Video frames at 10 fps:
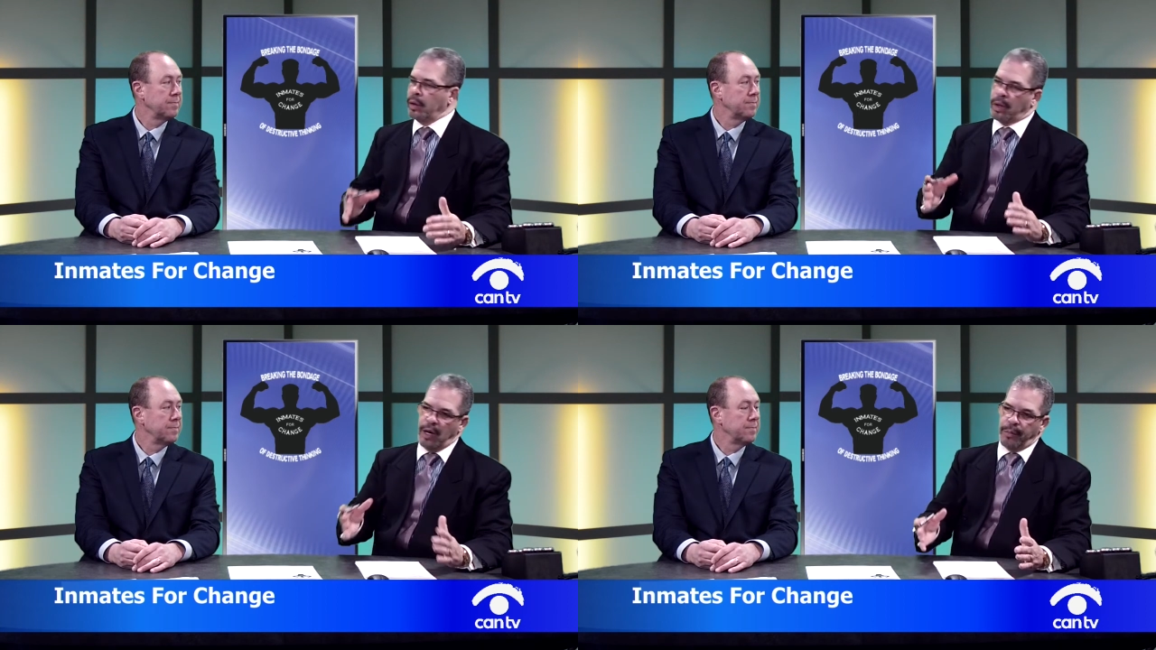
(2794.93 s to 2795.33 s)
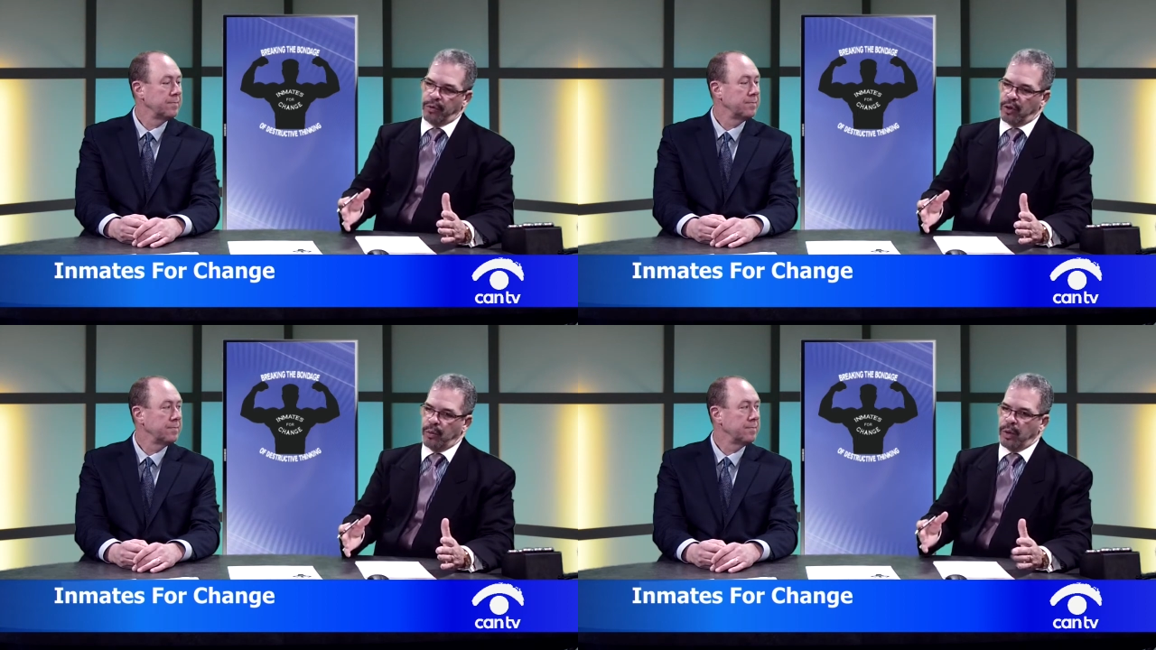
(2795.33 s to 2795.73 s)
Speaker 1: keeping
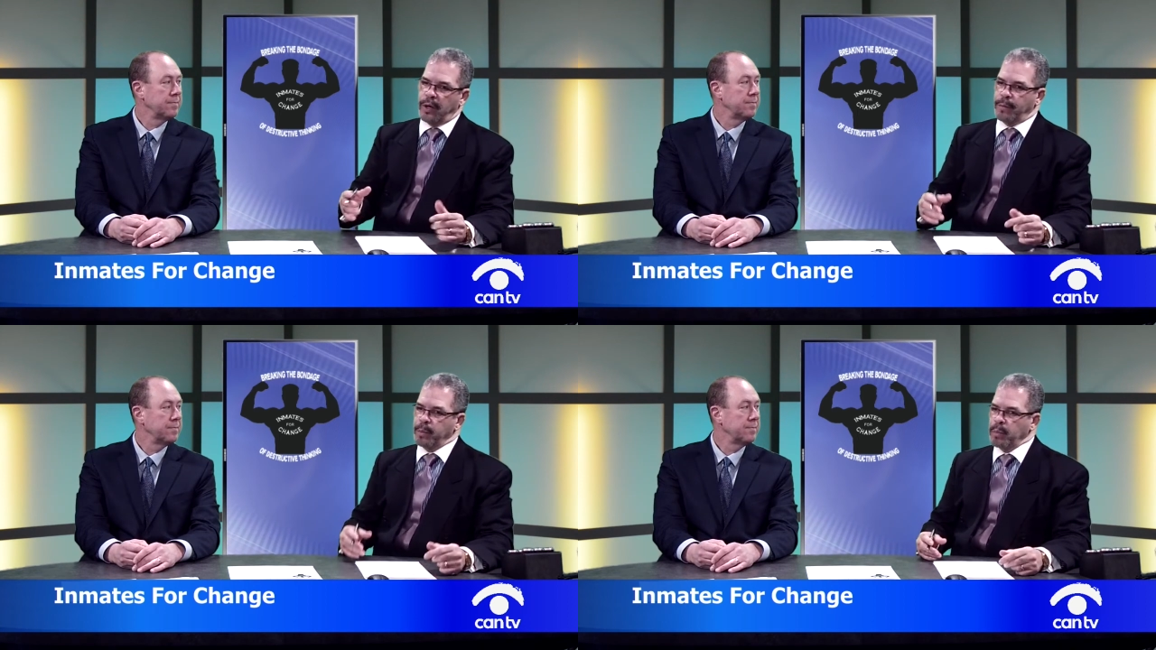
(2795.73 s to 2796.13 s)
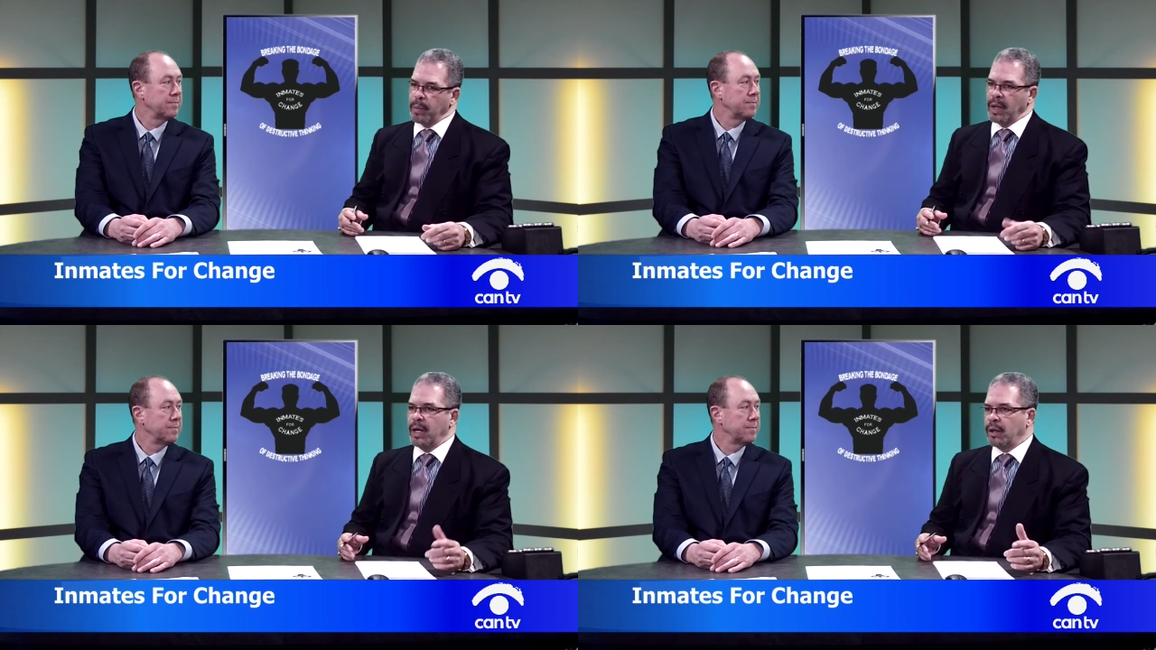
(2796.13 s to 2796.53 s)
someone
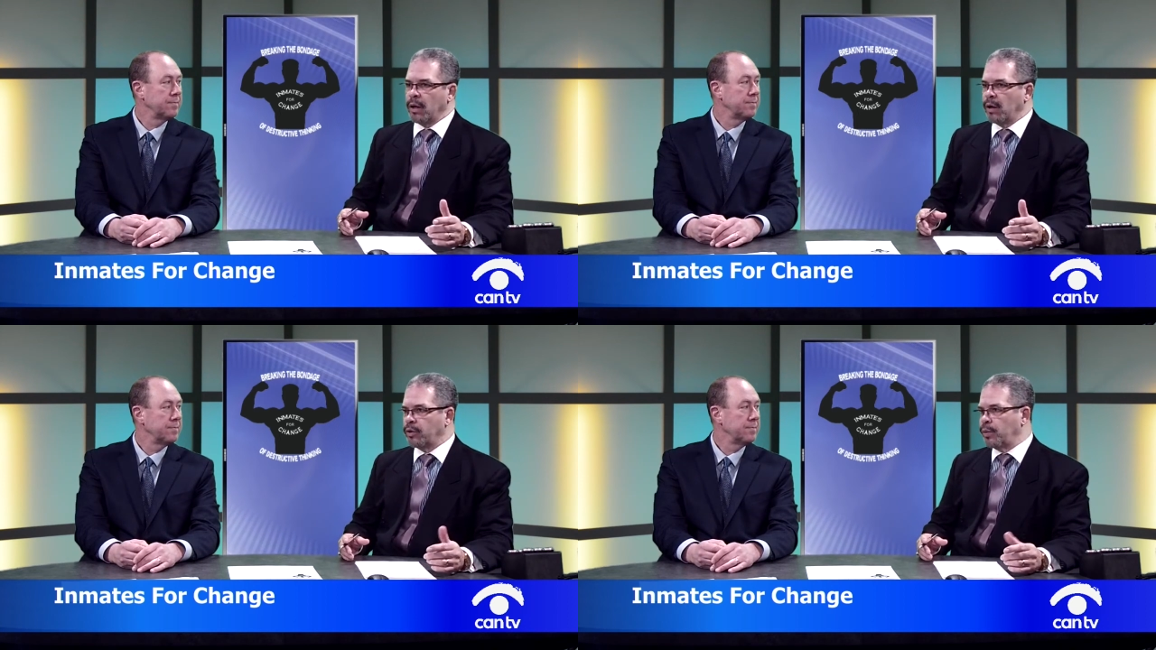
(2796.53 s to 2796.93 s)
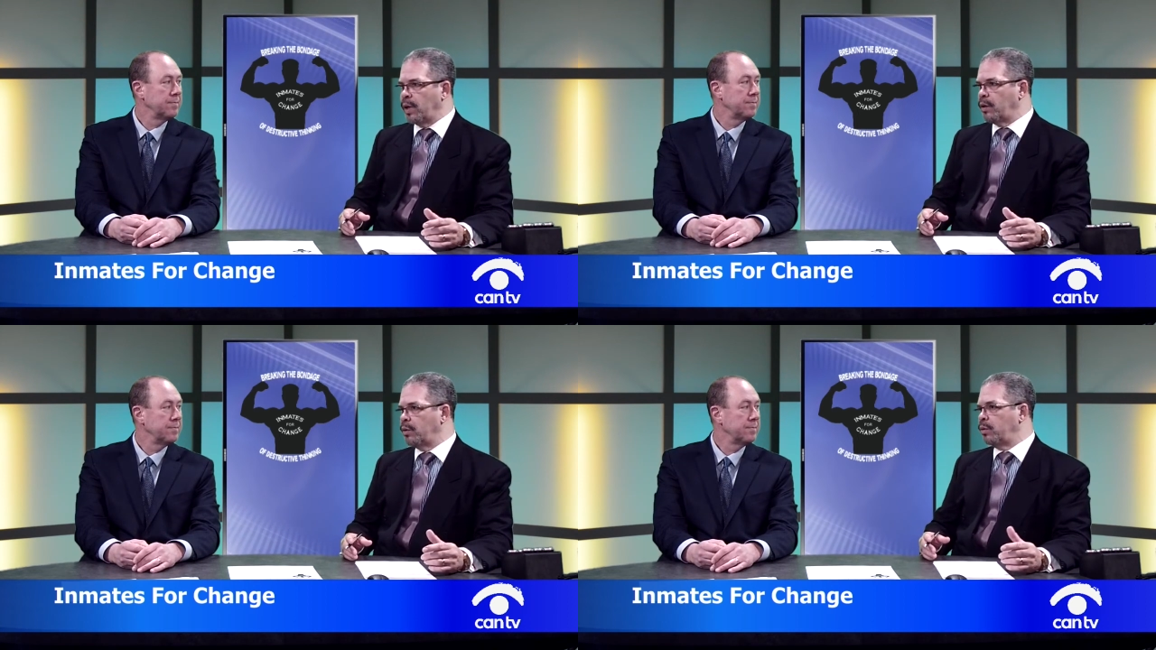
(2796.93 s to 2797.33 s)

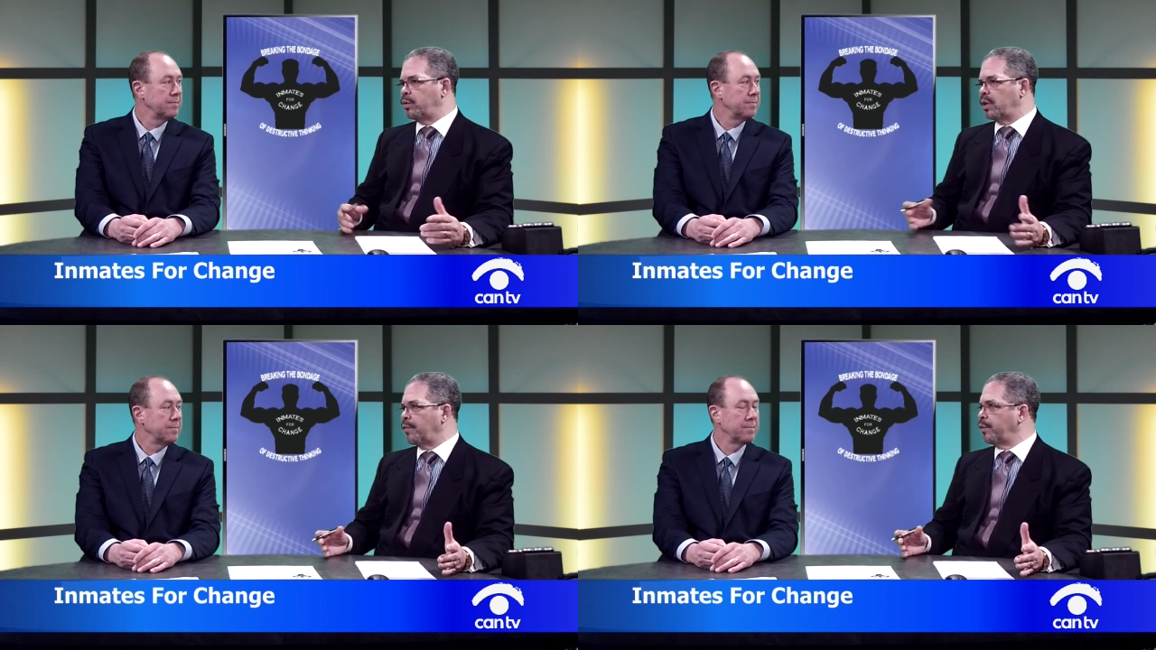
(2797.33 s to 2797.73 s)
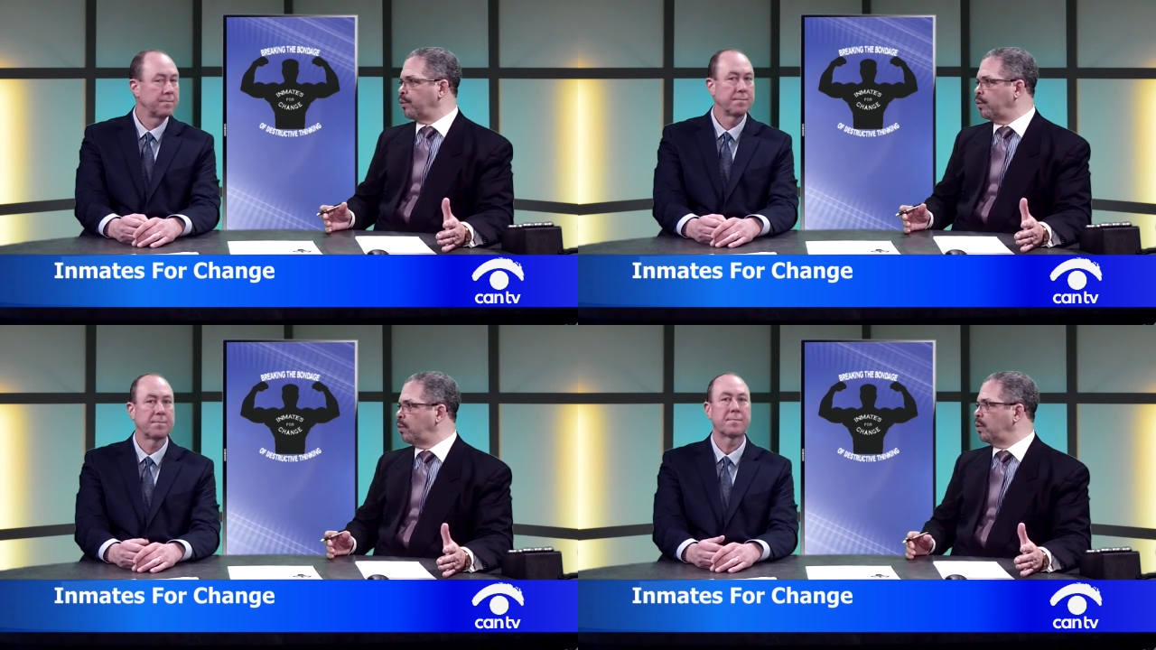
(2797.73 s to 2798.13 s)
incarcerated who's suffering
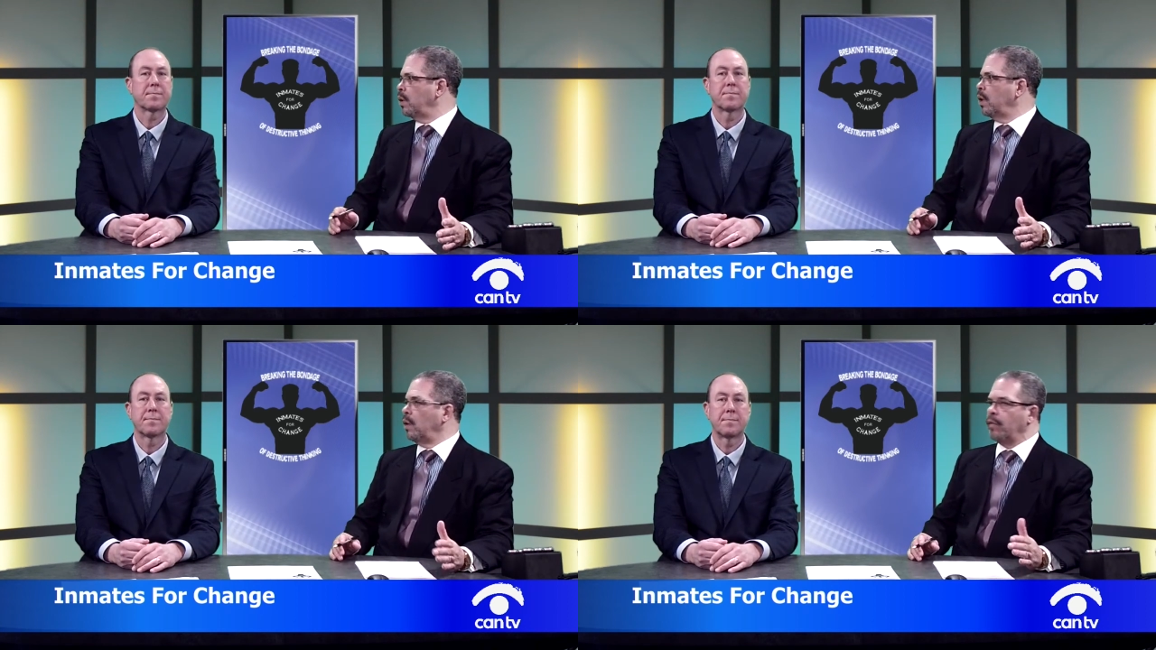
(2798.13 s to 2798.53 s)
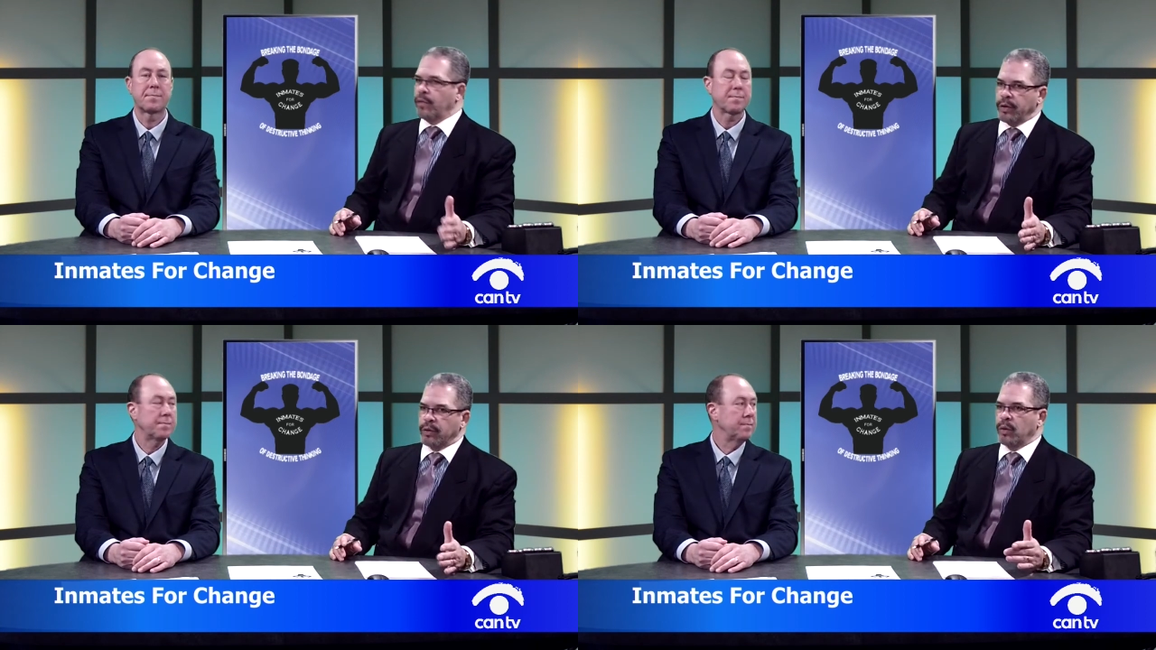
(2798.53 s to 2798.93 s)
through
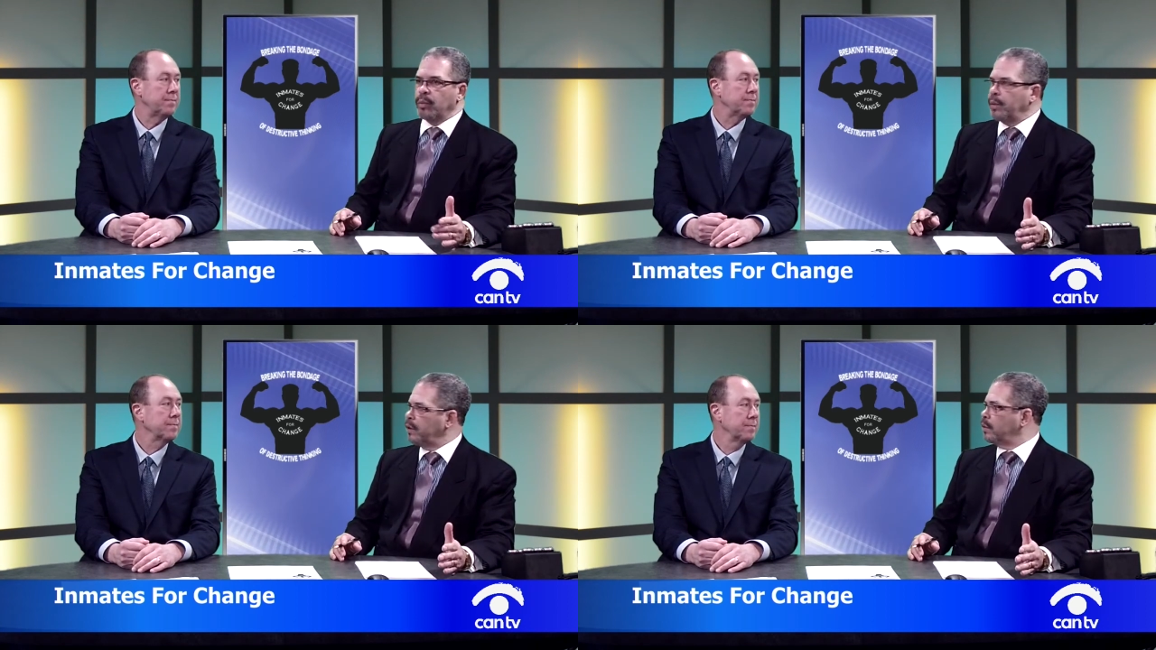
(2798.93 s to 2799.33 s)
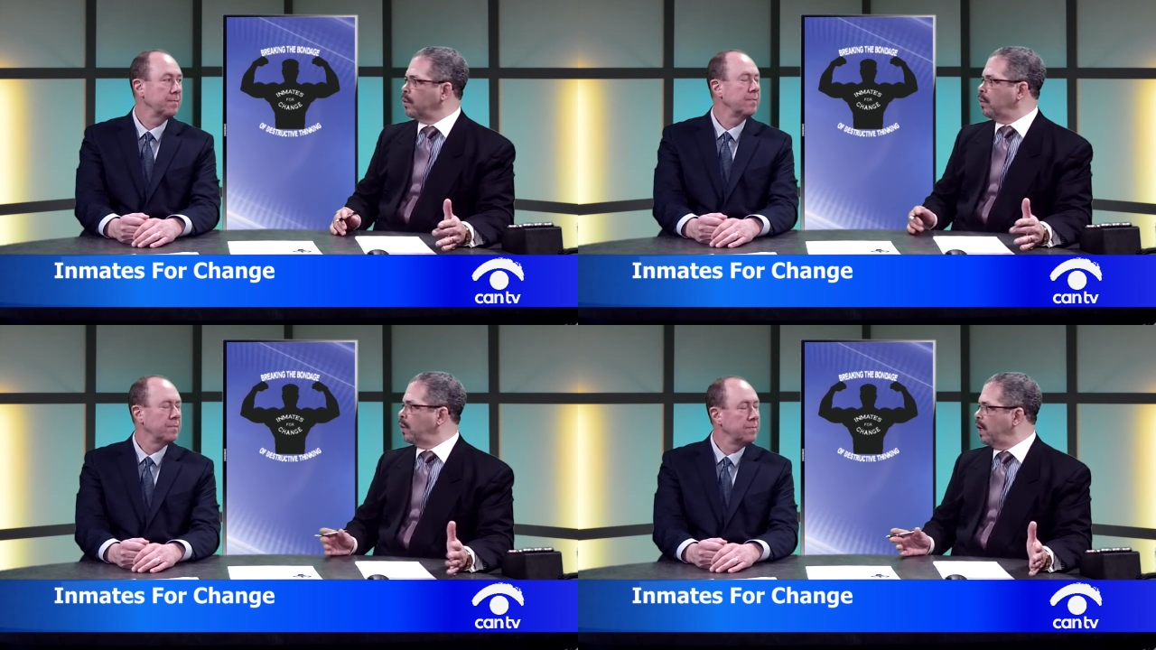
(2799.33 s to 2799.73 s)
physical,
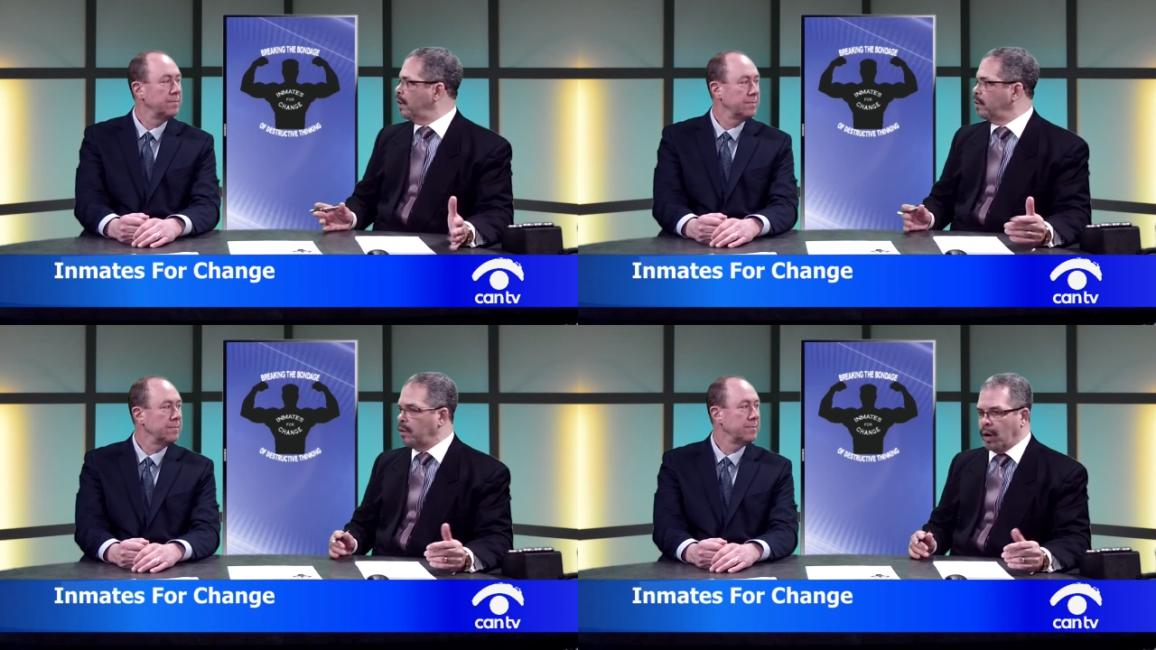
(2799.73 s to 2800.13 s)
mental, and mm -hmm.